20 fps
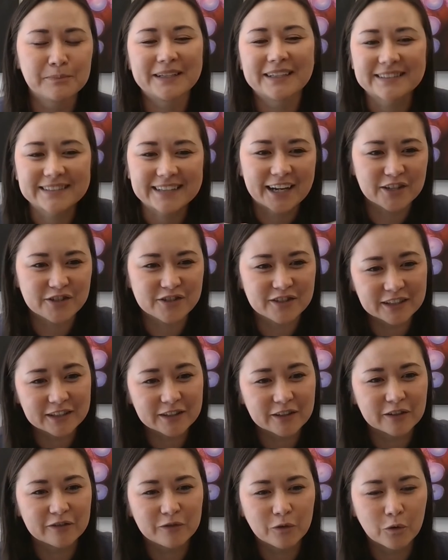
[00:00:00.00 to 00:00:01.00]
but it's actually
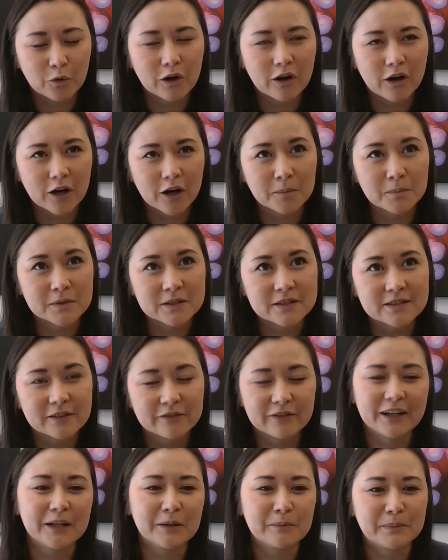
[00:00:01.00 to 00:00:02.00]
their forearms
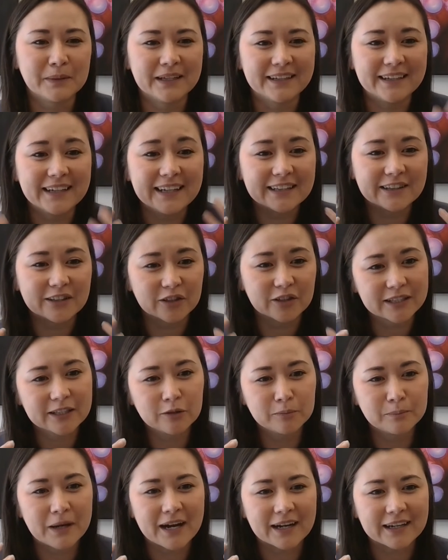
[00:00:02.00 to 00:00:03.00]
developing in their
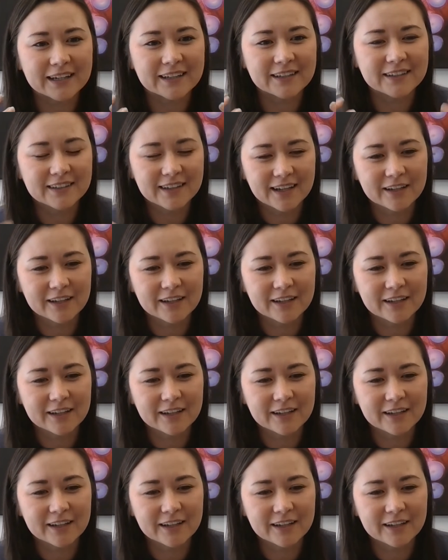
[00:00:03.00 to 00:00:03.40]
gill pocket.